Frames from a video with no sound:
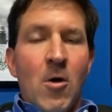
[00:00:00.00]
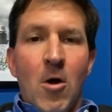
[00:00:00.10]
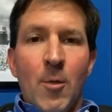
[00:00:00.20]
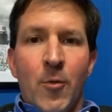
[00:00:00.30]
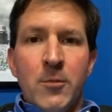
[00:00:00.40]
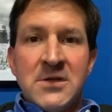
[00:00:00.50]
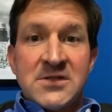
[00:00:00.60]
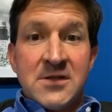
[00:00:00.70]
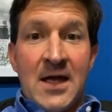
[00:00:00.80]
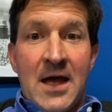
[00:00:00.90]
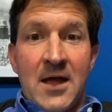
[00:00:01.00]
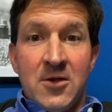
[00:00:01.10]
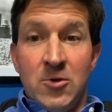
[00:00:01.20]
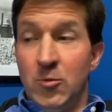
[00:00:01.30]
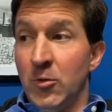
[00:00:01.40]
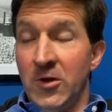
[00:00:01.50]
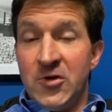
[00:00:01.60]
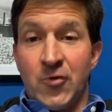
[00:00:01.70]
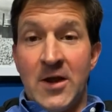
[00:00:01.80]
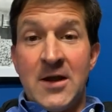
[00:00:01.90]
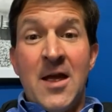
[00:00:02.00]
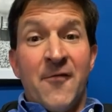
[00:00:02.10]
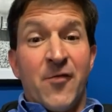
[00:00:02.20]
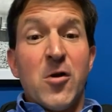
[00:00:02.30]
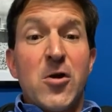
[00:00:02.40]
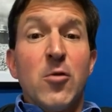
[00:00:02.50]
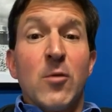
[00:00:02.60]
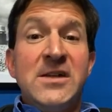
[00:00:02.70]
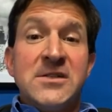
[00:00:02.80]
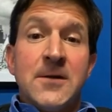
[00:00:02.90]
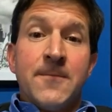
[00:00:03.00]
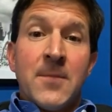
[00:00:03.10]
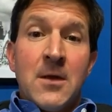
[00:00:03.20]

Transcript: are appointments that you really dread for a good reason.